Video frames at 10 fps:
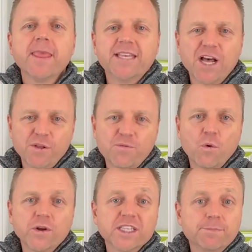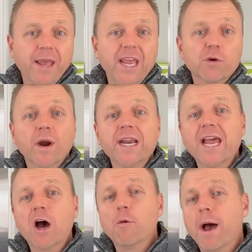California is paying right
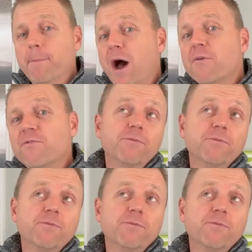now about